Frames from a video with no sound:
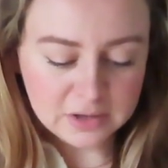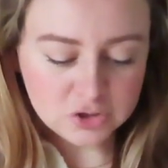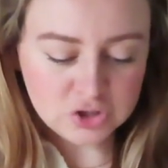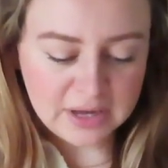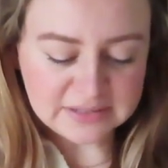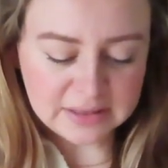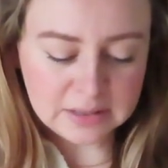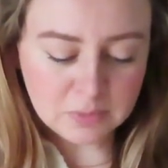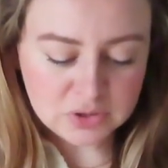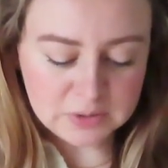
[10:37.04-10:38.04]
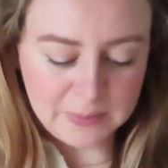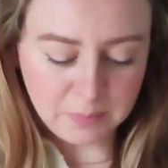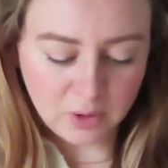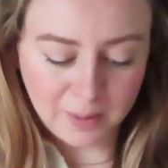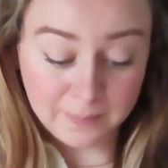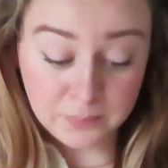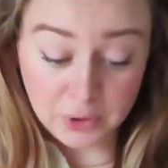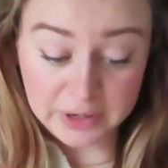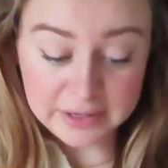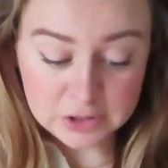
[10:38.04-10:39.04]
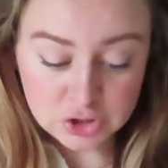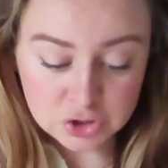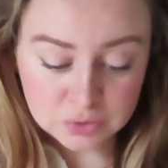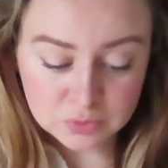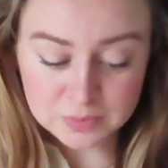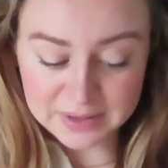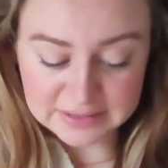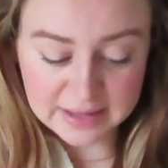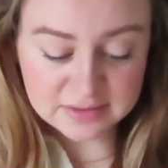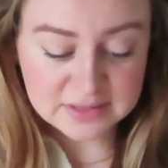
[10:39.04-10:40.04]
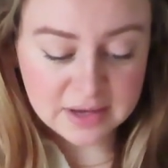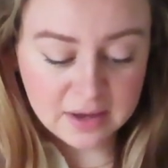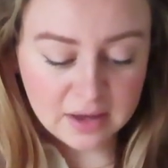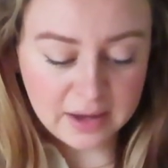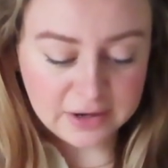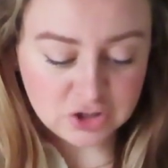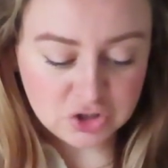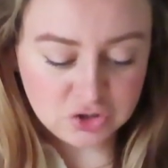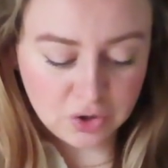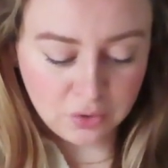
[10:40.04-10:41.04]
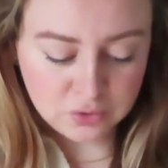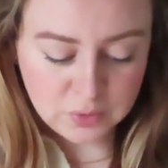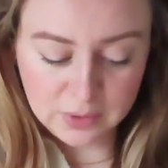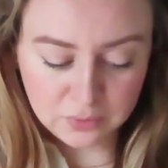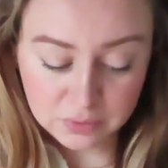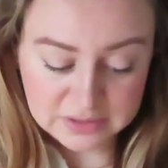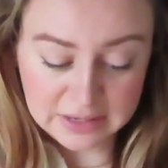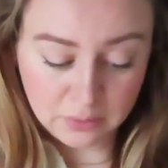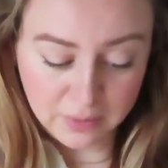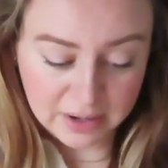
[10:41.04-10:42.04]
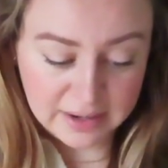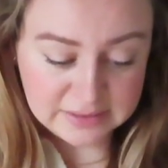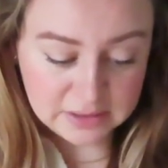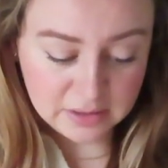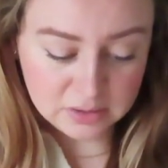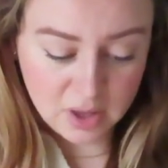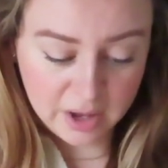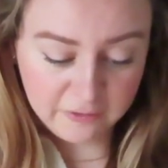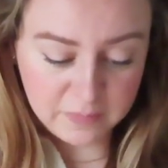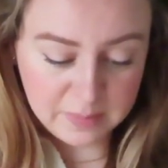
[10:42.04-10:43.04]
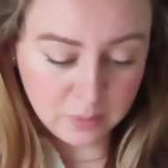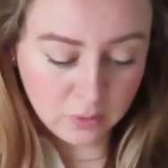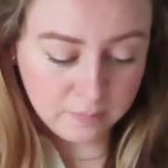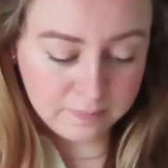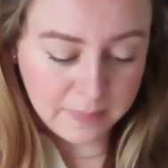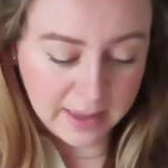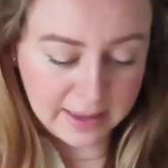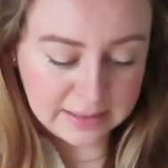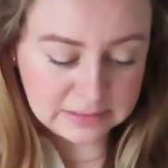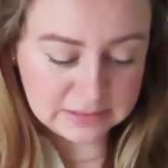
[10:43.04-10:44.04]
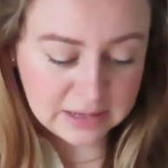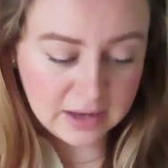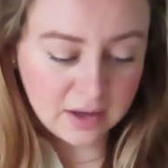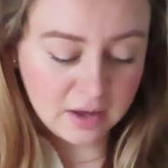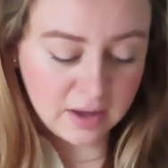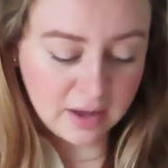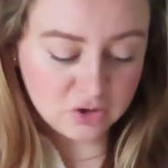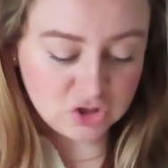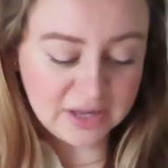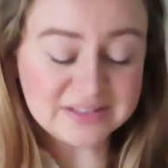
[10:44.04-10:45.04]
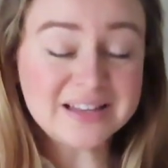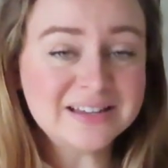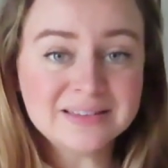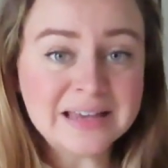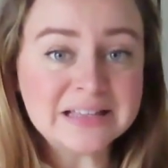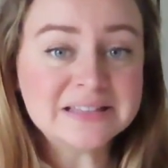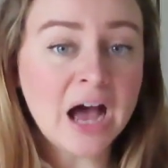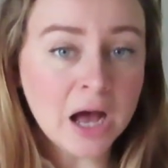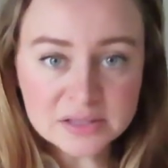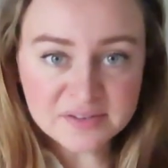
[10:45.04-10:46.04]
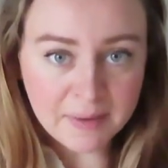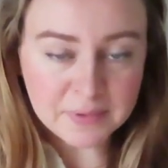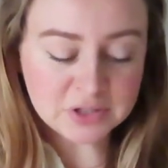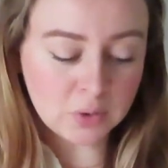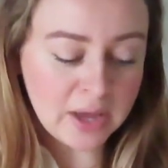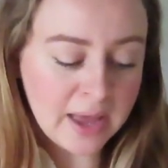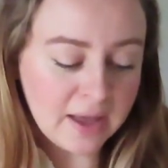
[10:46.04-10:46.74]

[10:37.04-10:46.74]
She has, I think most of these people are British, which makes sense. I just don't, because I don't recognize a lot of people, but she has like tons of episodes